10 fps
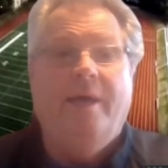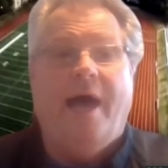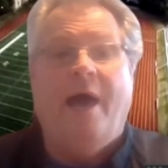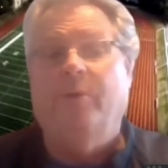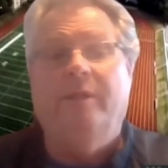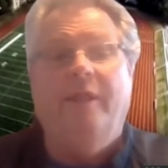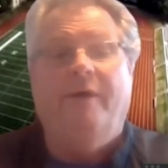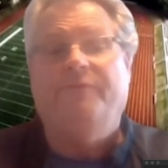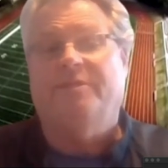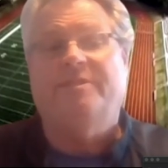I would
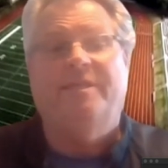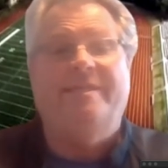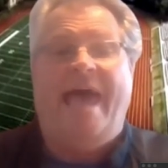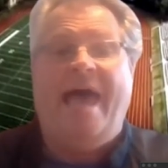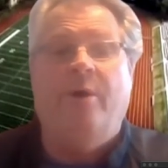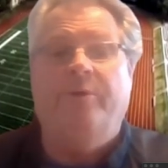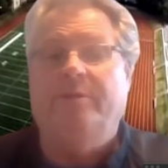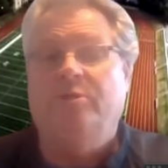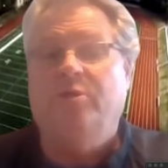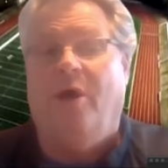love to sit down
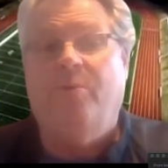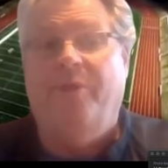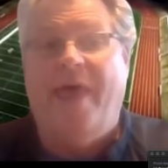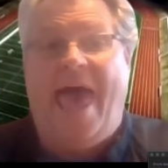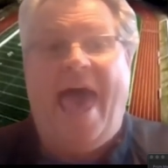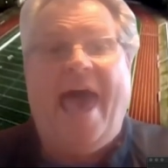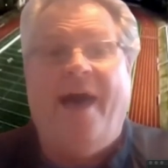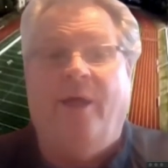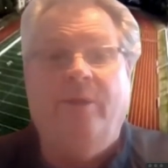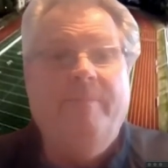and talk with
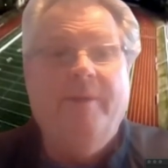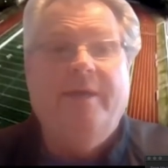Al